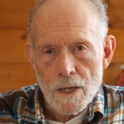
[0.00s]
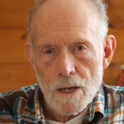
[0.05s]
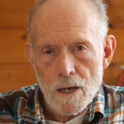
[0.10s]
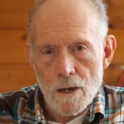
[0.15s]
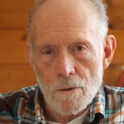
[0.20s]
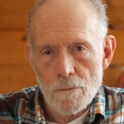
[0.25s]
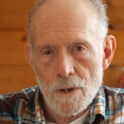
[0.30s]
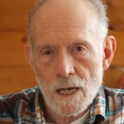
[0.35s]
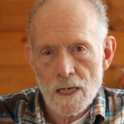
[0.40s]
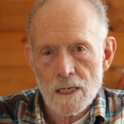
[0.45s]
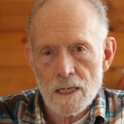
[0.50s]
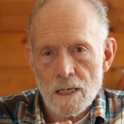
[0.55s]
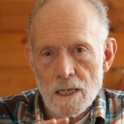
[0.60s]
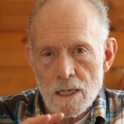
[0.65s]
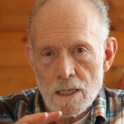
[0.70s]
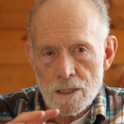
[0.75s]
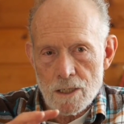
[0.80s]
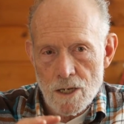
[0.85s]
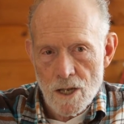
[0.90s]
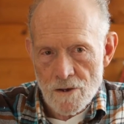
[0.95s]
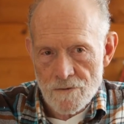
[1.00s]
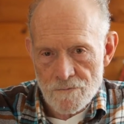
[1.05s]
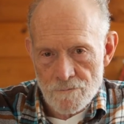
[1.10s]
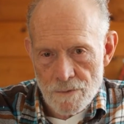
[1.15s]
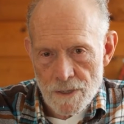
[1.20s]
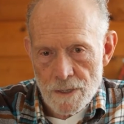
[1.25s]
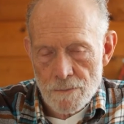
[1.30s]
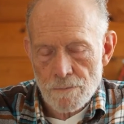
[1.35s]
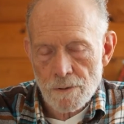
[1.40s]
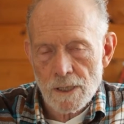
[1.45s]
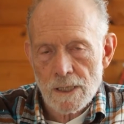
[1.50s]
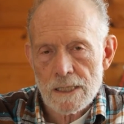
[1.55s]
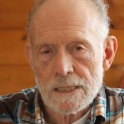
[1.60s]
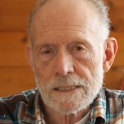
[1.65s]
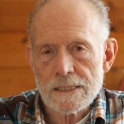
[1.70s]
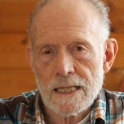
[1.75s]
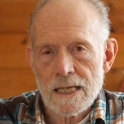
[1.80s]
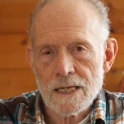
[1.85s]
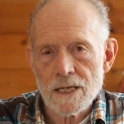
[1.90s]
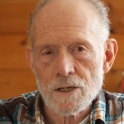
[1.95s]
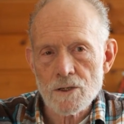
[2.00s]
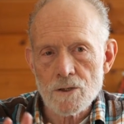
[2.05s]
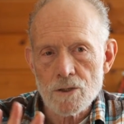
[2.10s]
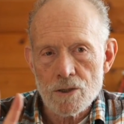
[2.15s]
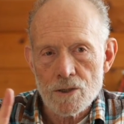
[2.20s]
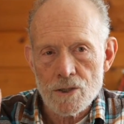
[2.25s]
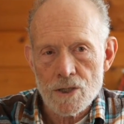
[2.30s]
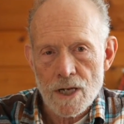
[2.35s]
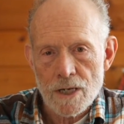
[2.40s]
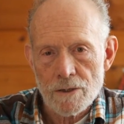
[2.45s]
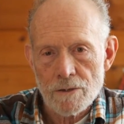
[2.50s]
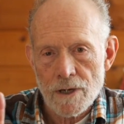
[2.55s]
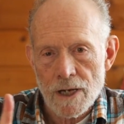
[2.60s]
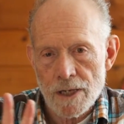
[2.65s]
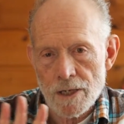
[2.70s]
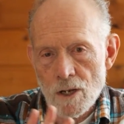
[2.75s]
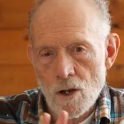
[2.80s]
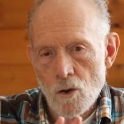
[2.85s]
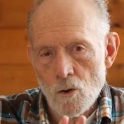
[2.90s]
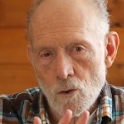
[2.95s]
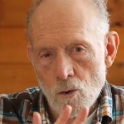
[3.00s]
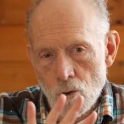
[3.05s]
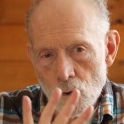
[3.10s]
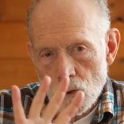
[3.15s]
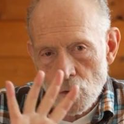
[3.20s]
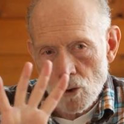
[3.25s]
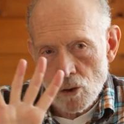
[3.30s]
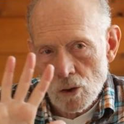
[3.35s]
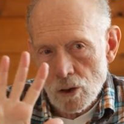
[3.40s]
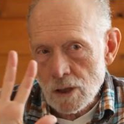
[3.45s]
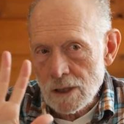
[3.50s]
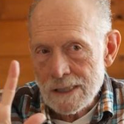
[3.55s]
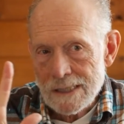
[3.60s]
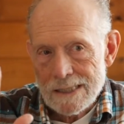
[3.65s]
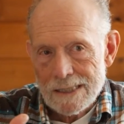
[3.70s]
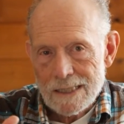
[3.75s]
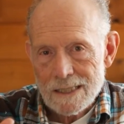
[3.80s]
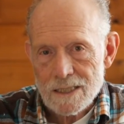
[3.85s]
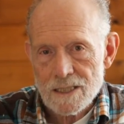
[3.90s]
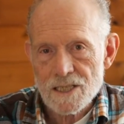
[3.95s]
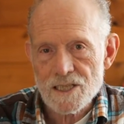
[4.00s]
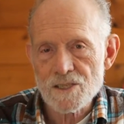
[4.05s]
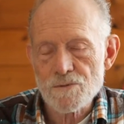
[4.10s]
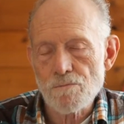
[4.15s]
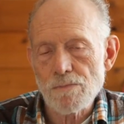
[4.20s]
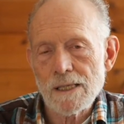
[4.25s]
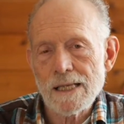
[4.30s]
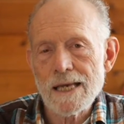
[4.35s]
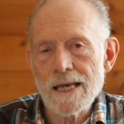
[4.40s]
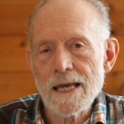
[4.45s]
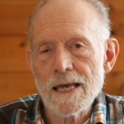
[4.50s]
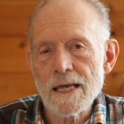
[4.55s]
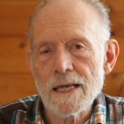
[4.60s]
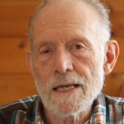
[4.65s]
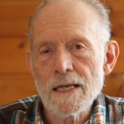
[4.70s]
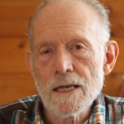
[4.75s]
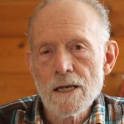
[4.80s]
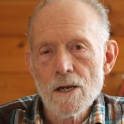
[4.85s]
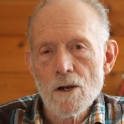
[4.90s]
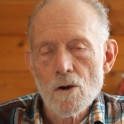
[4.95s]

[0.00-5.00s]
among enough people that it could generate a whole display,